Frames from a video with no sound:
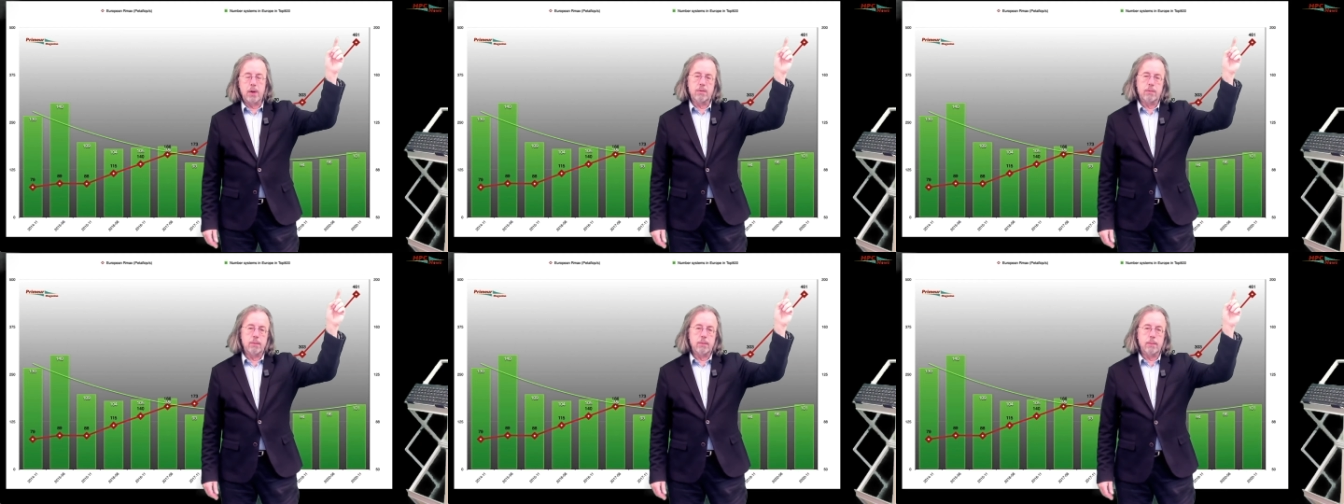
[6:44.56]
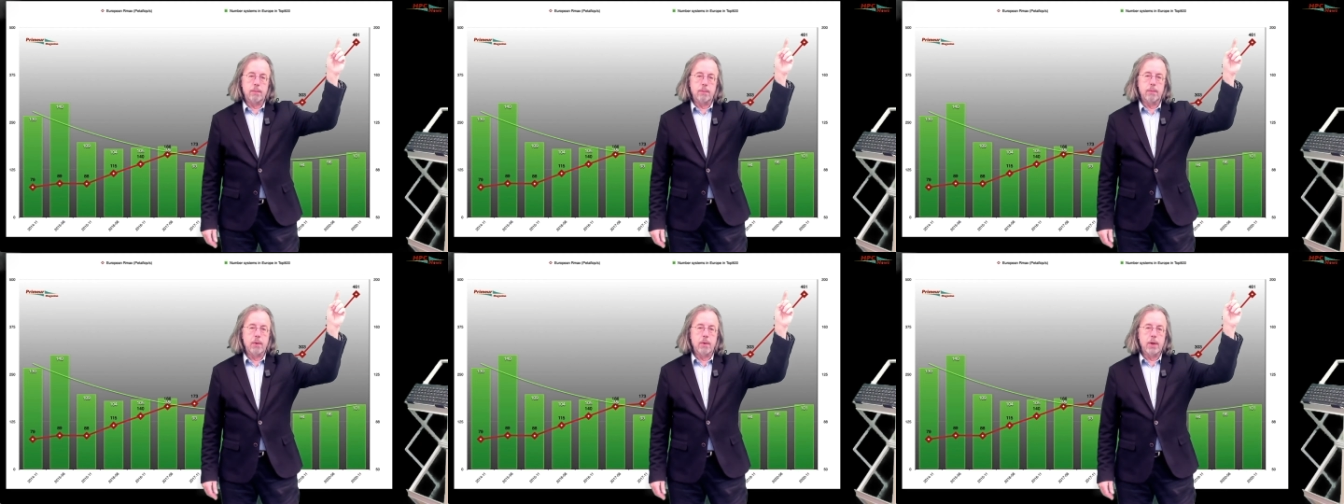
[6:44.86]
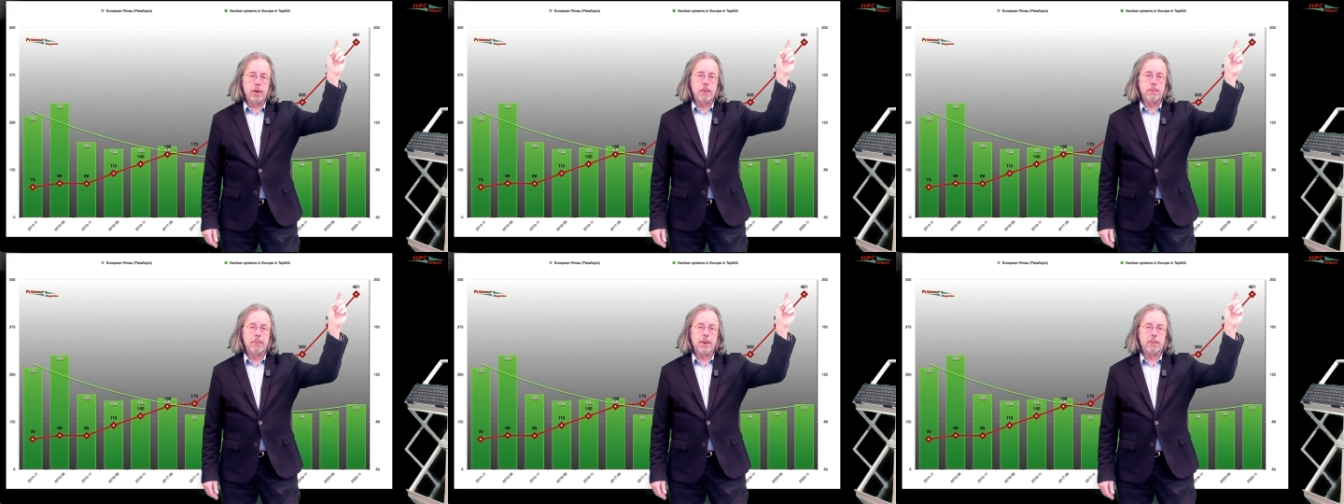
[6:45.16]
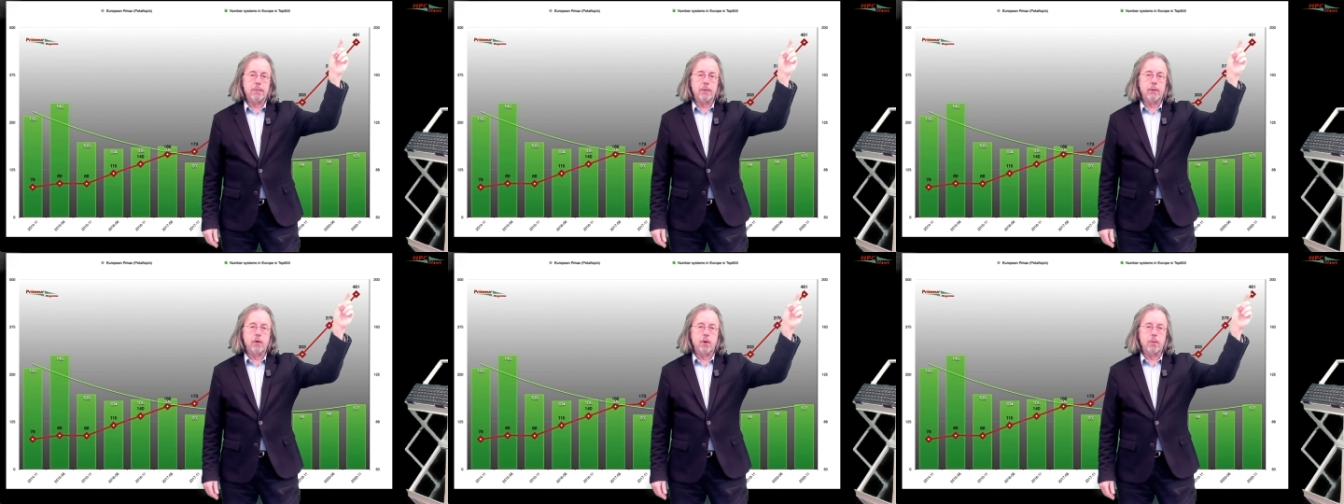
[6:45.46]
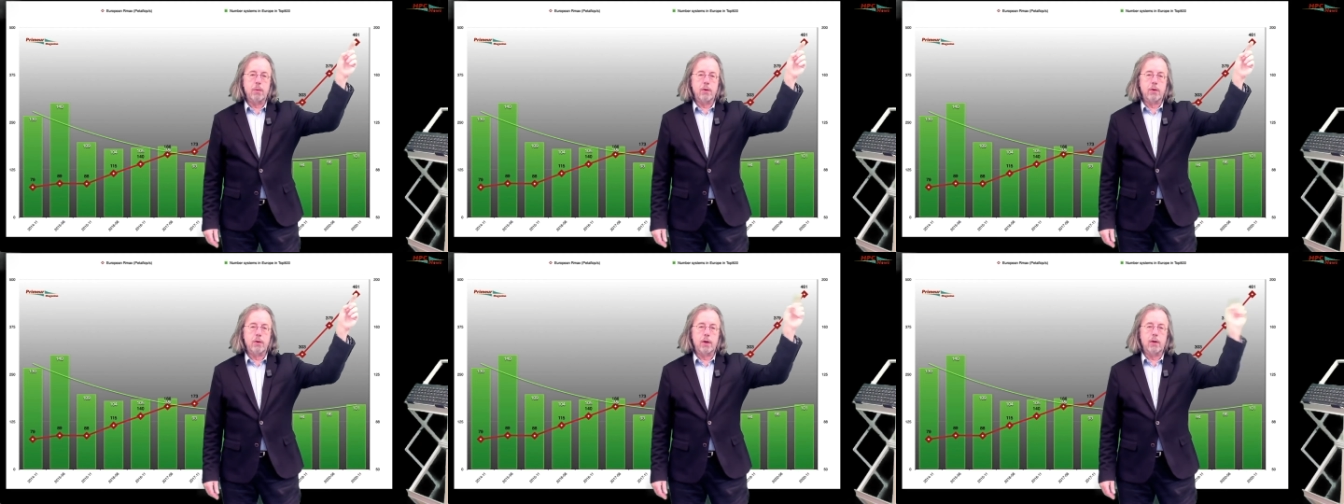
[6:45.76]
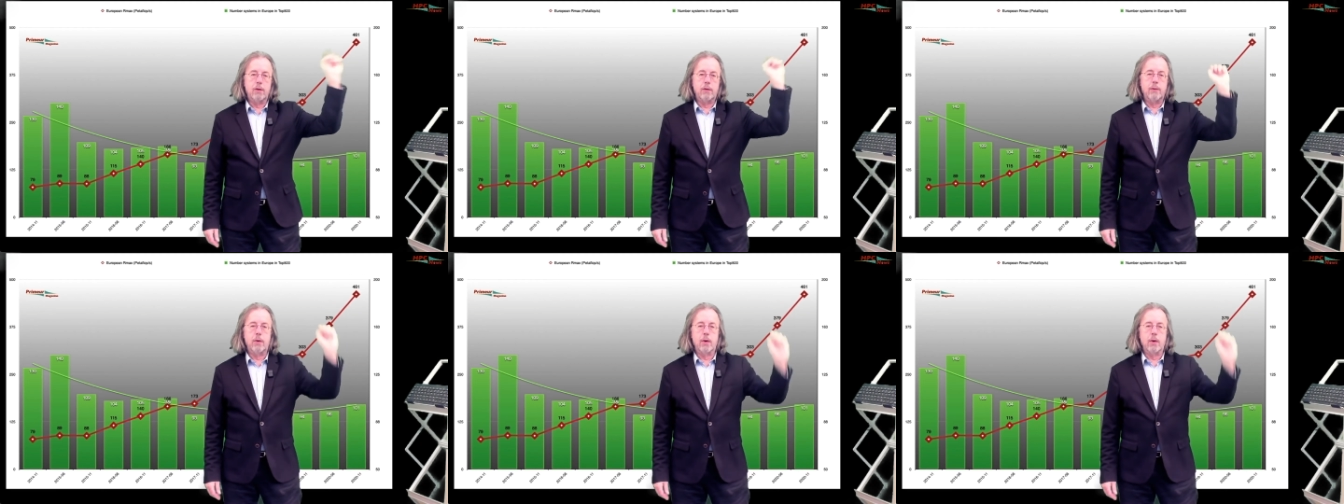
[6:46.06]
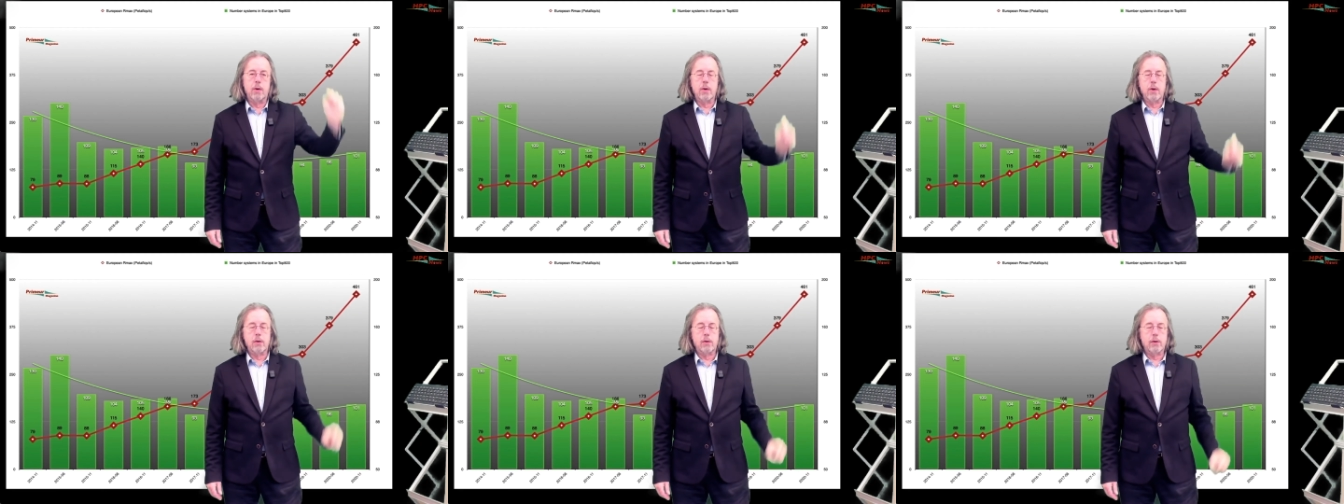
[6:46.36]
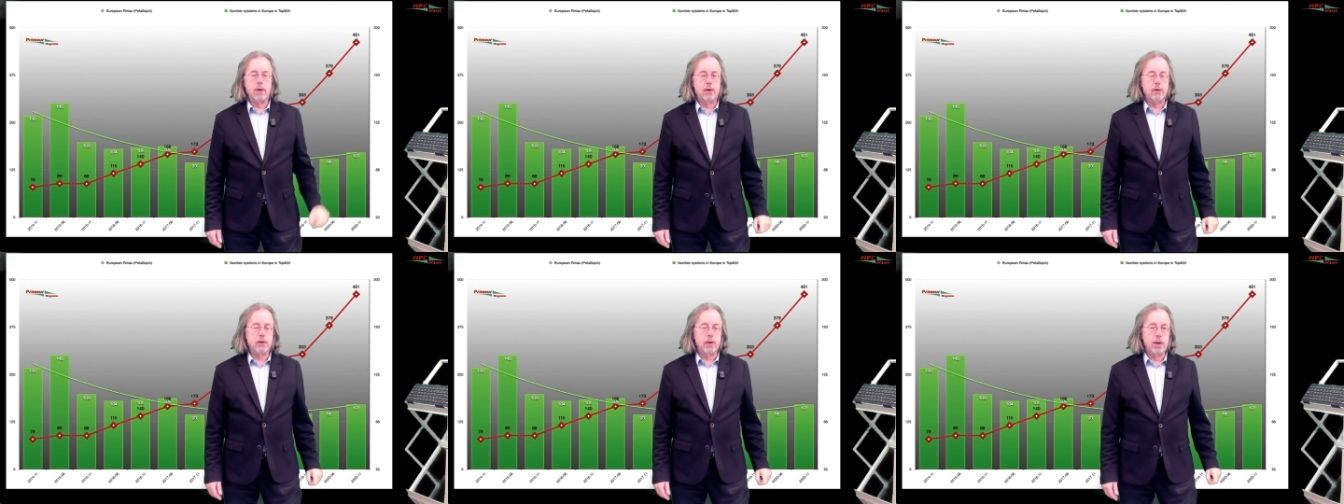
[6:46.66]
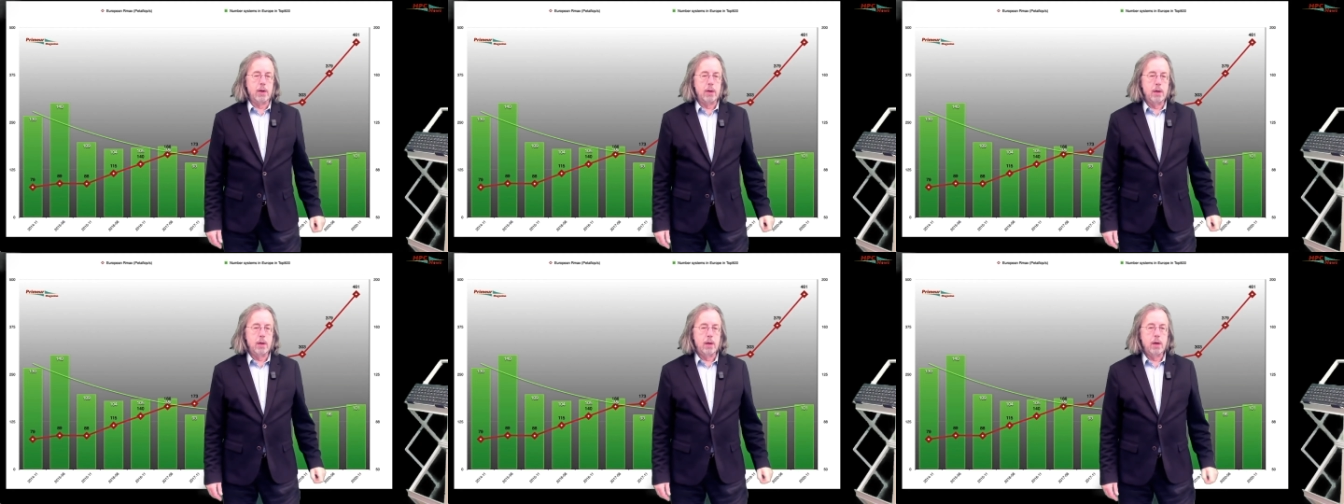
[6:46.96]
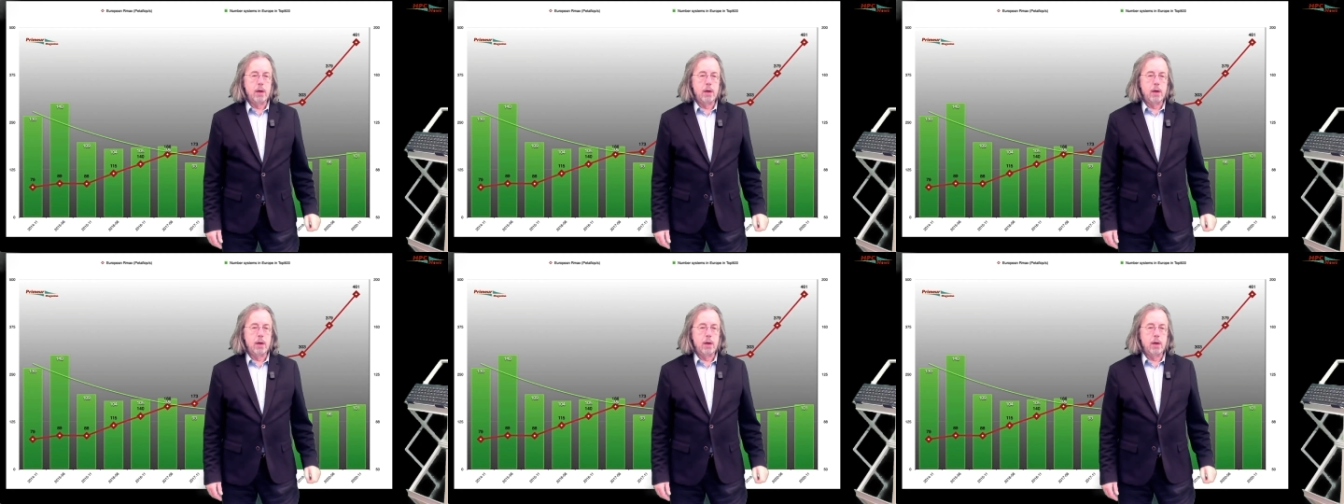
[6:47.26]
uh, Limpack performance is four hundred sixty.